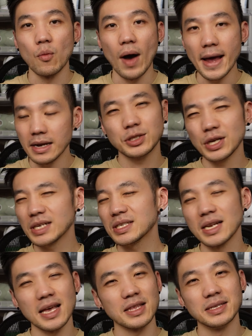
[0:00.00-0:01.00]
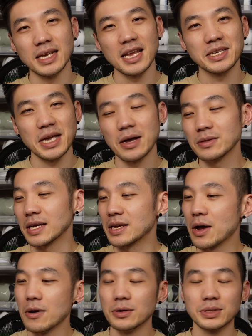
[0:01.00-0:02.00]
White. Just another detail that
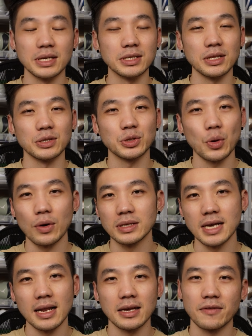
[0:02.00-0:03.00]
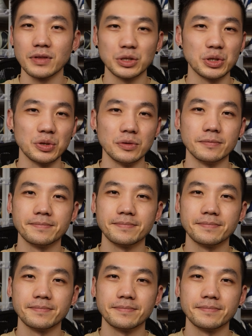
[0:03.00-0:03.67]
goes into the storytelling of the shoe.